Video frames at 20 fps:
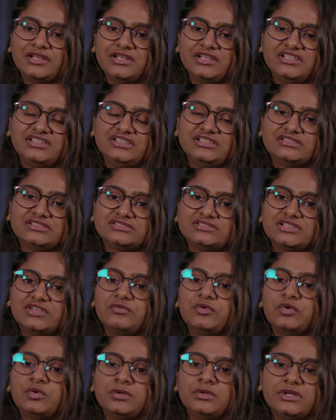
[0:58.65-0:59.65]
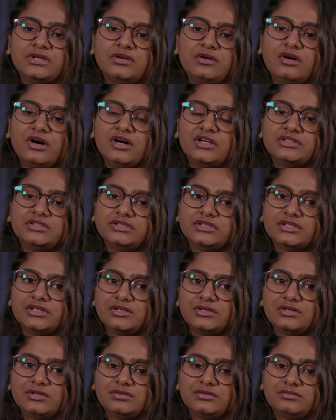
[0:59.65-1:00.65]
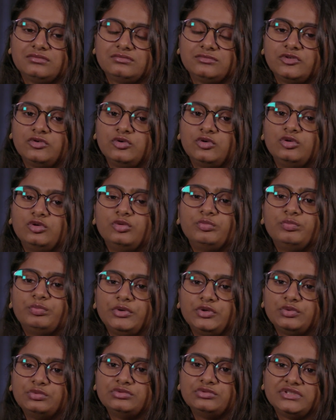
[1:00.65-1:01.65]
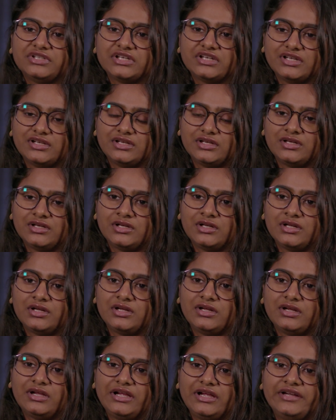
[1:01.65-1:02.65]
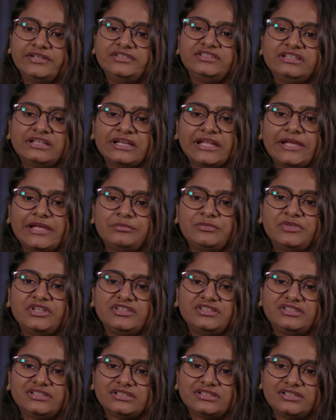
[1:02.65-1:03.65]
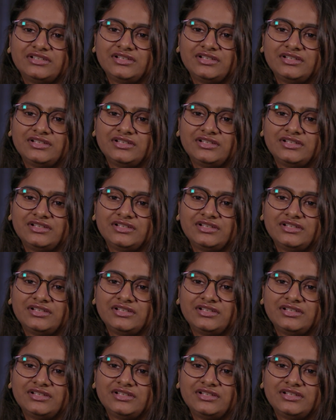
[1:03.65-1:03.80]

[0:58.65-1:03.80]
He is the only God who proved uh, and claimed it.